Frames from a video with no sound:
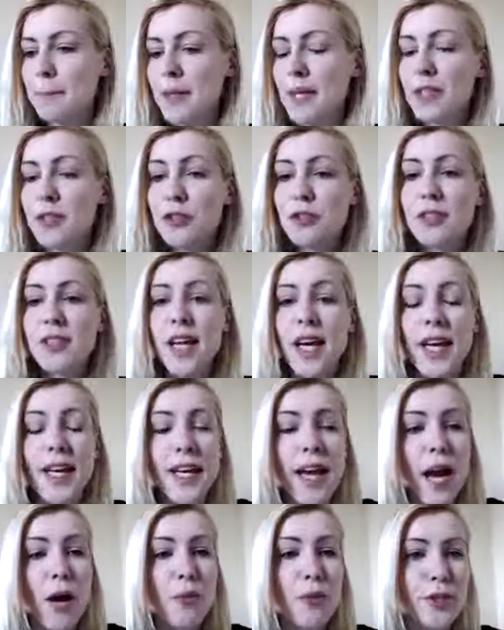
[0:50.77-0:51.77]

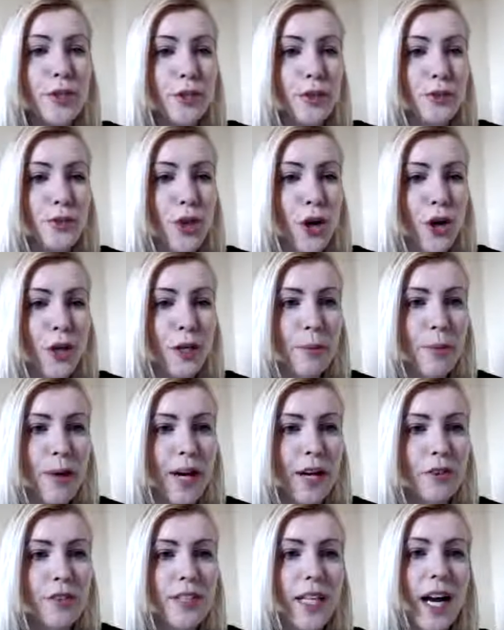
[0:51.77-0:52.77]
today I want to talk
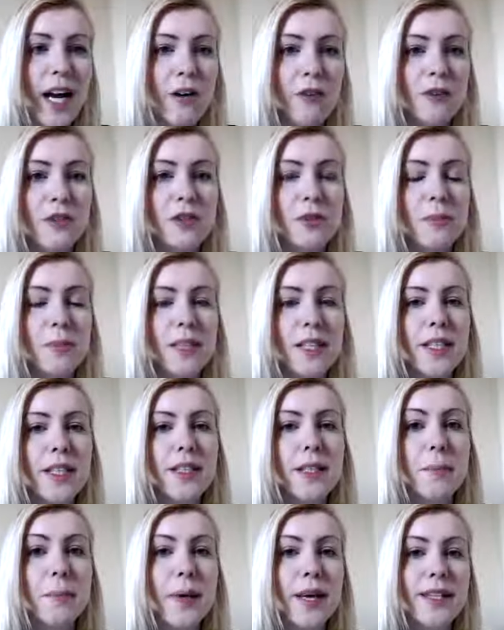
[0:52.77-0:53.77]
about how to
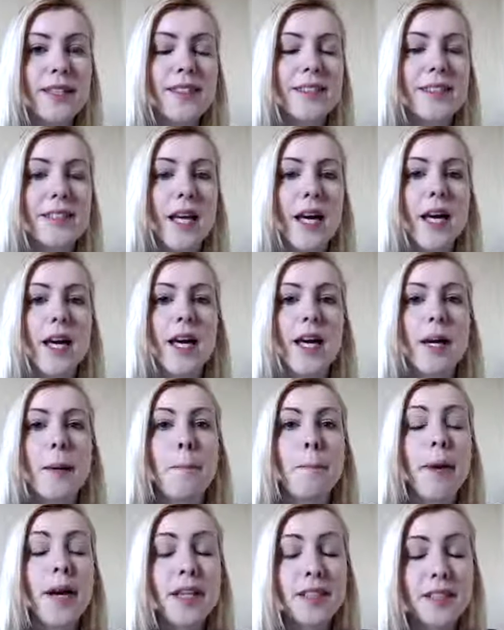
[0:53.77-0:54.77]
be the best
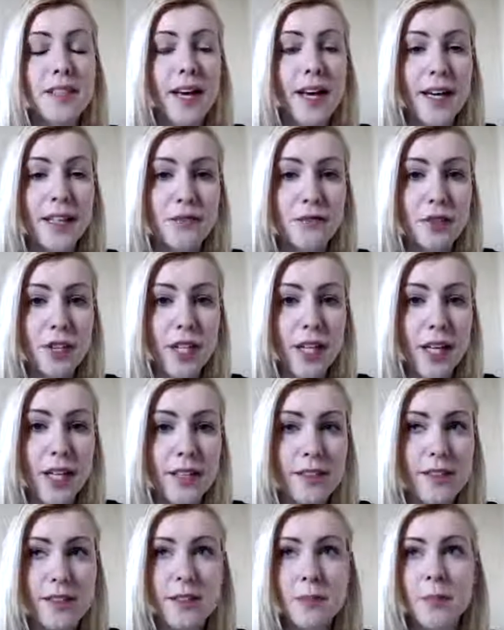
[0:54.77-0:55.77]
pet
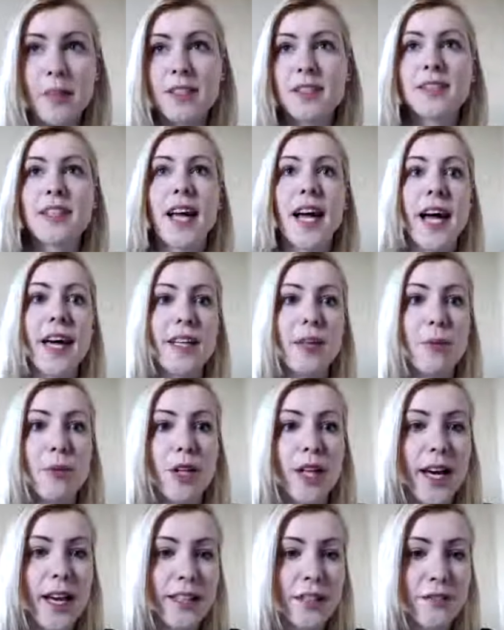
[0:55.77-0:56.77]
advocate, the best
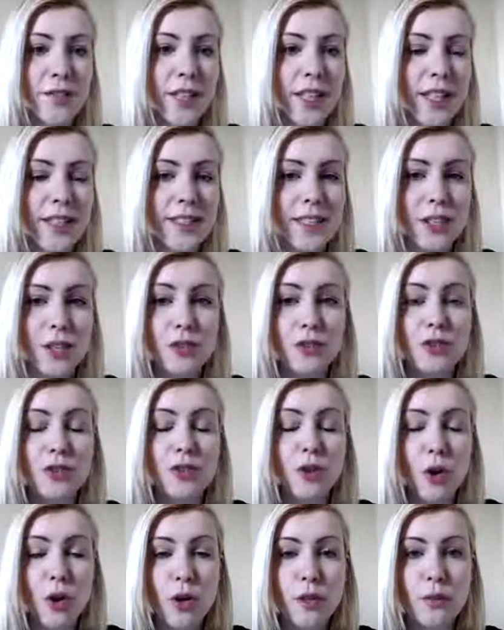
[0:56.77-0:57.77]
animal advocate in your
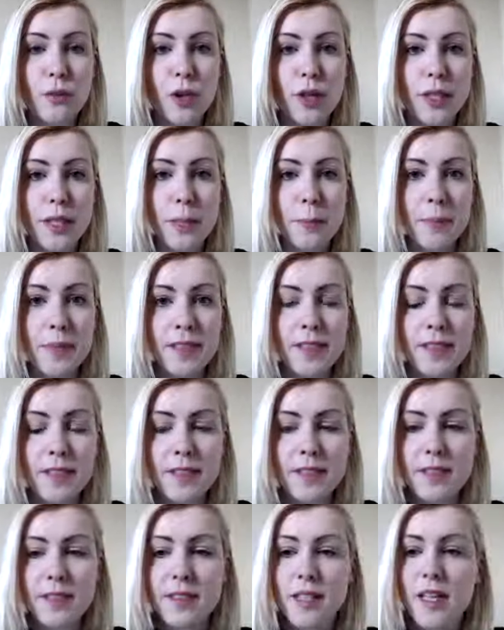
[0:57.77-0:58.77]
dog walking
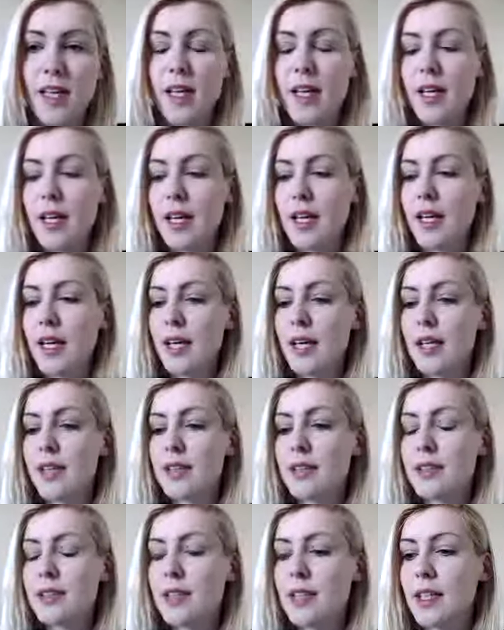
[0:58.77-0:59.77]
business.
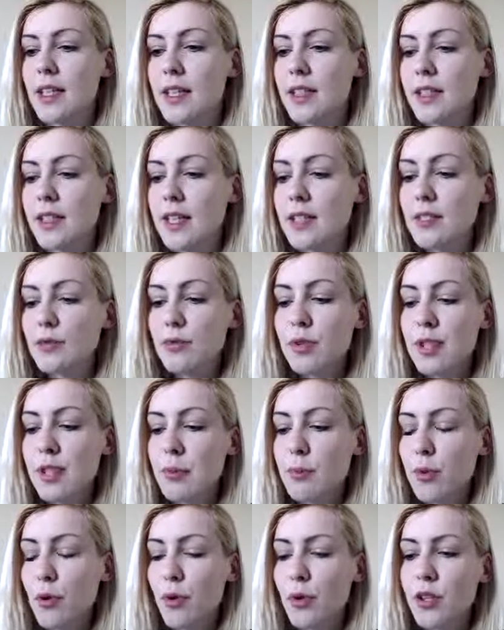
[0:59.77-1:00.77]
And that's really
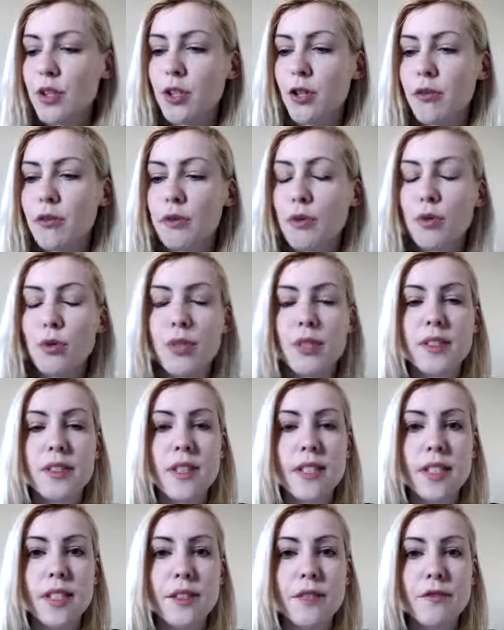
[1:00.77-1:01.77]
important, of
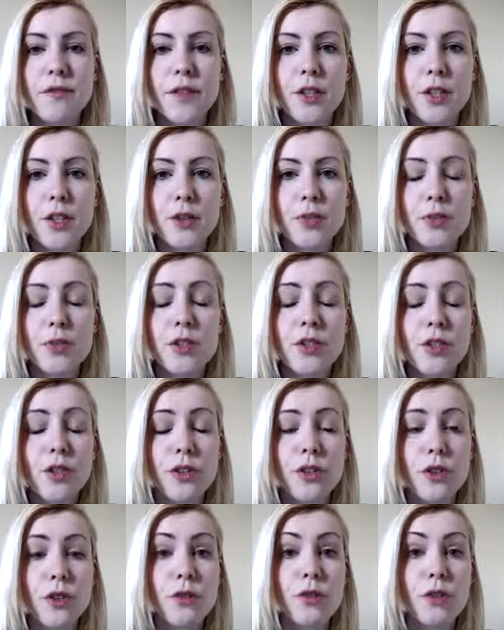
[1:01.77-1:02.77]
course, if you
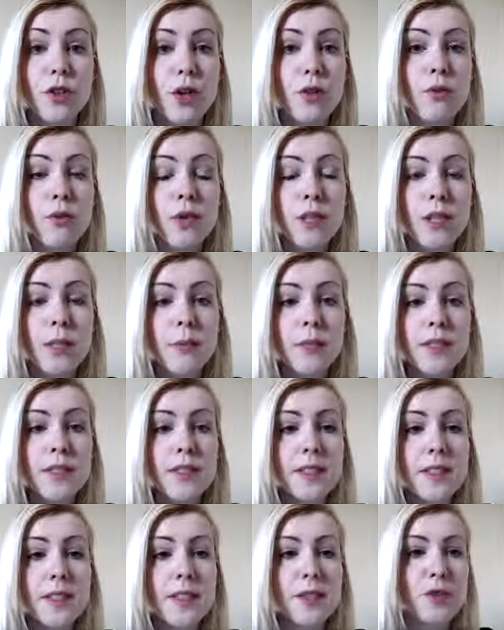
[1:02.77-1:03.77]
start your own dog walking
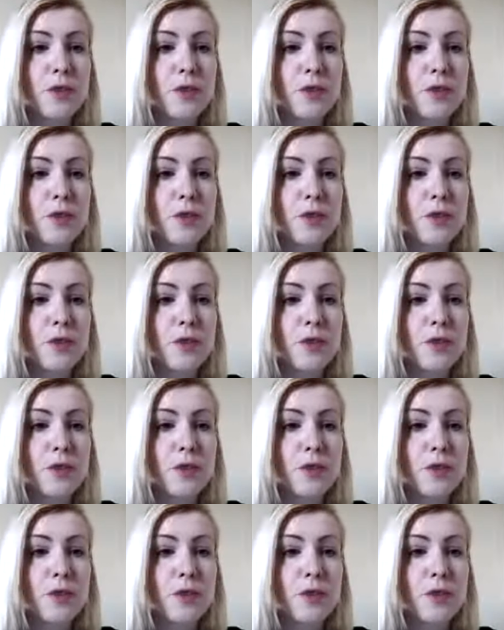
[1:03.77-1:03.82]
business or